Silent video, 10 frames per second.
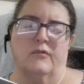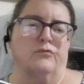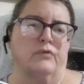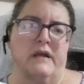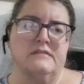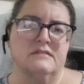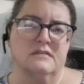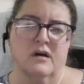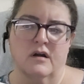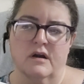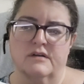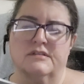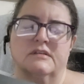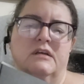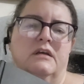Resin art,
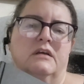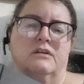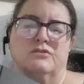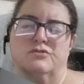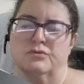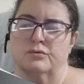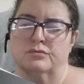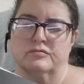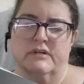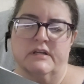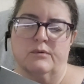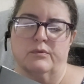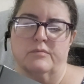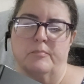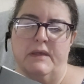jewelry
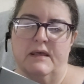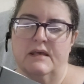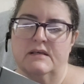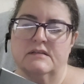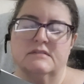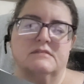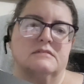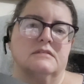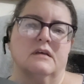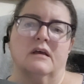with beads,